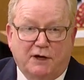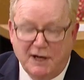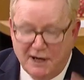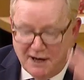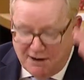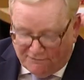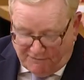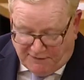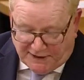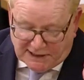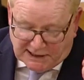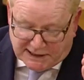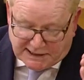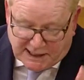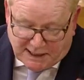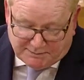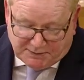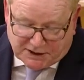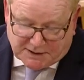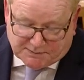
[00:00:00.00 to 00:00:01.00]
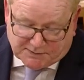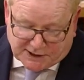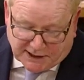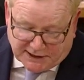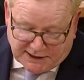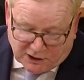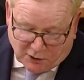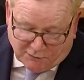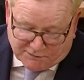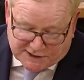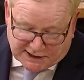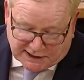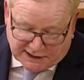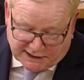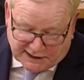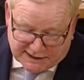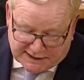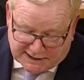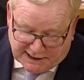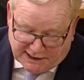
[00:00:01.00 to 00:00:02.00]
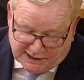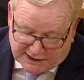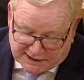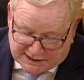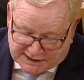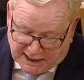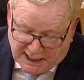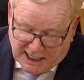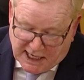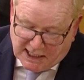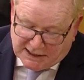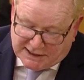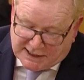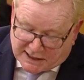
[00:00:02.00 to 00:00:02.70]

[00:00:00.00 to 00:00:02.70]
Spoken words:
Finally, Deputy Presiding Officer, can I say this?